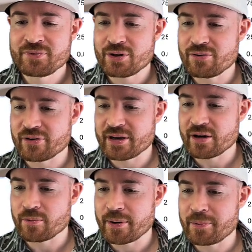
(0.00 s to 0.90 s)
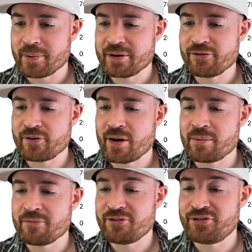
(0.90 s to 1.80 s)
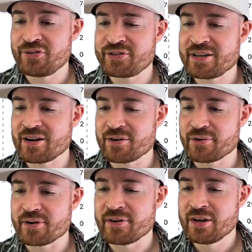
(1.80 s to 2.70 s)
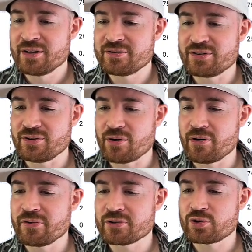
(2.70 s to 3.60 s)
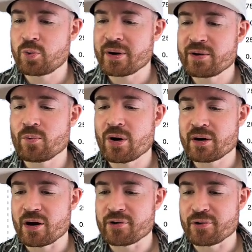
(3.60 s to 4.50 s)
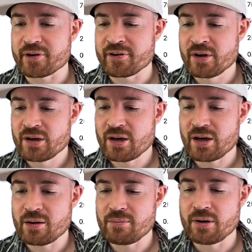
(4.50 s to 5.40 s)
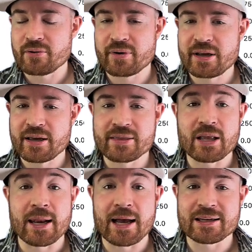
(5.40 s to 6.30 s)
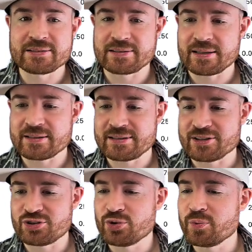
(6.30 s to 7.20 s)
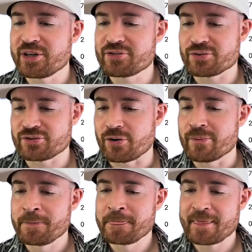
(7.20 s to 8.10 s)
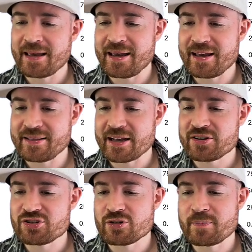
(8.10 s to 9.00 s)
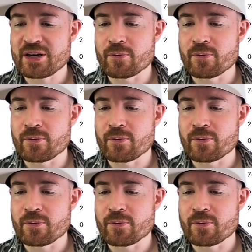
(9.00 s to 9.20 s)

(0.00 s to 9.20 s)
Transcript: over here where we went from 1500 to over 2100 literally in the last say 2 weeks or so. And that has just been a